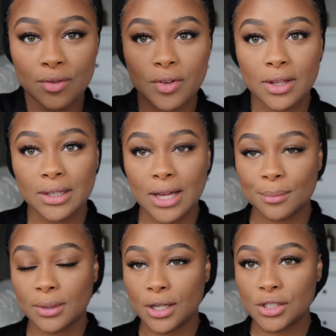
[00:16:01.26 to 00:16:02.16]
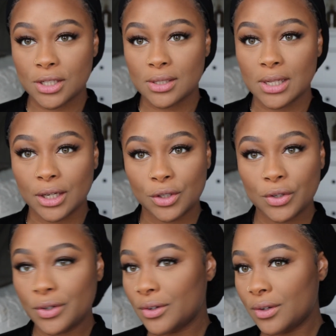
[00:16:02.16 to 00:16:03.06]
I feel like that blush is like,
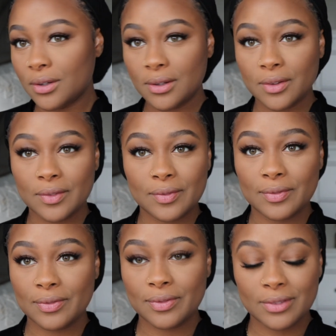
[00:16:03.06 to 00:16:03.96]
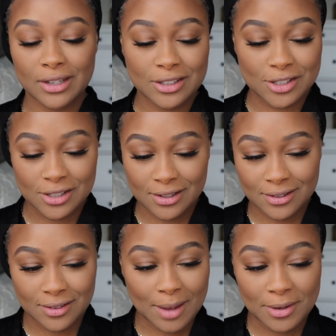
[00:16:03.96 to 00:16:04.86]
it's,
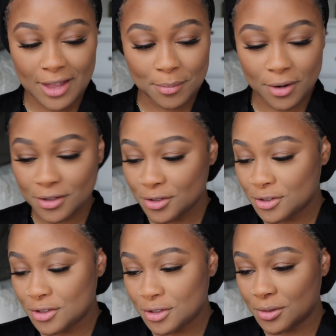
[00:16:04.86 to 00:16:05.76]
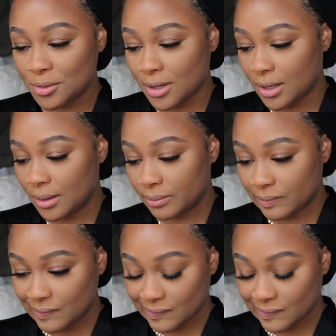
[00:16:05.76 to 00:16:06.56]
I mean that bronzer's too, um,